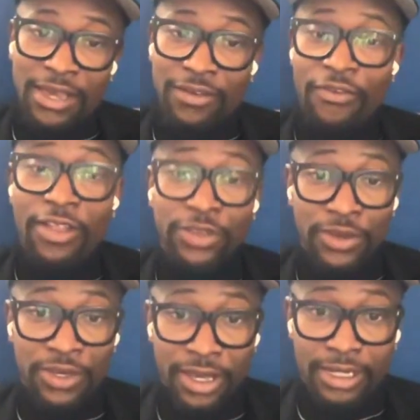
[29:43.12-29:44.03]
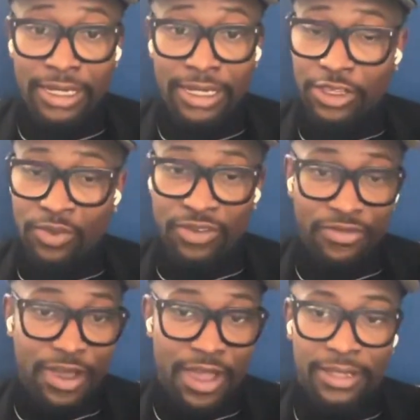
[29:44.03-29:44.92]
Follow your gut, and then you'll be
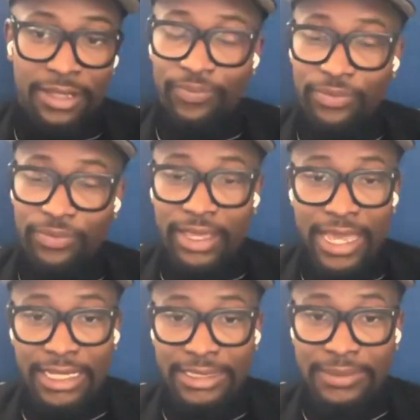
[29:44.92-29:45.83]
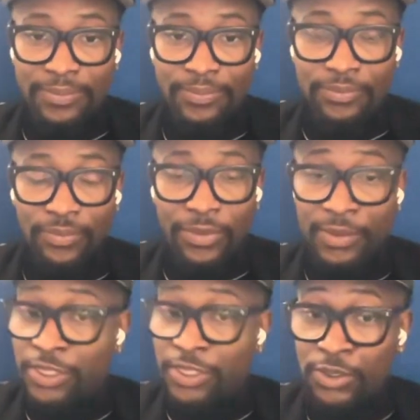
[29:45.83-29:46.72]
fine." And
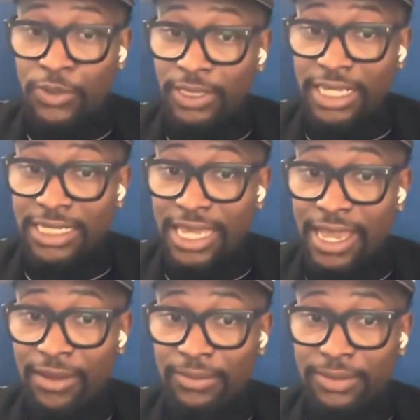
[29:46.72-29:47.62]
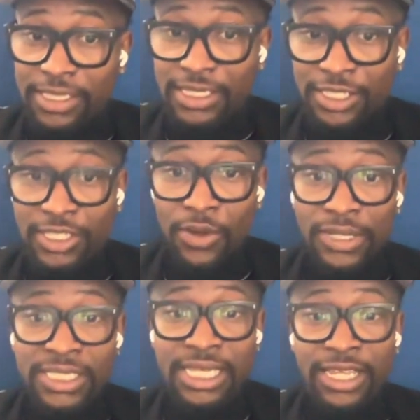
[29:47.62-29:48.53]
still doing that now. It's a slow
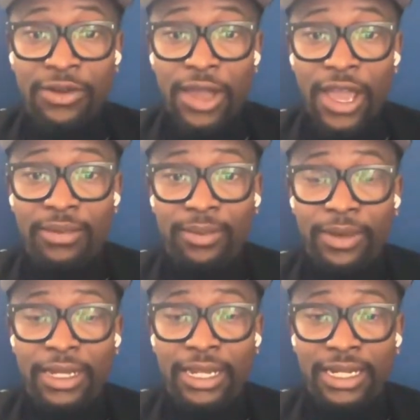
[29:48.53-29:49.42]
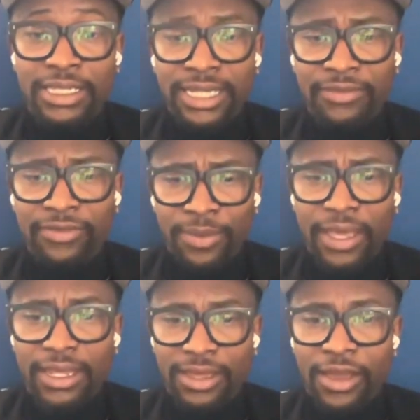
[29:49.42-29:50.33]
and steady grind, but it is definitely
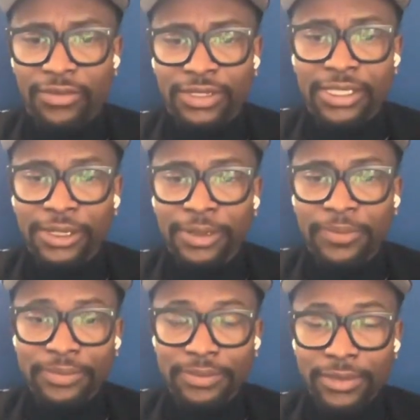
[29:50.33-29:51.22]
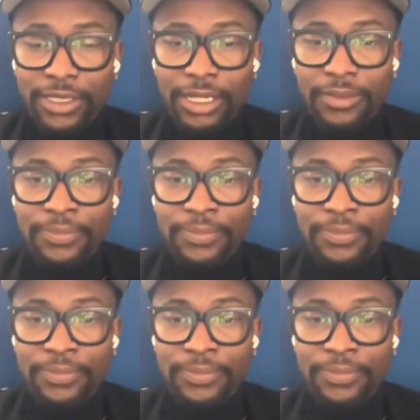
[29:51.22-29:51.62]
paying off. So, you know.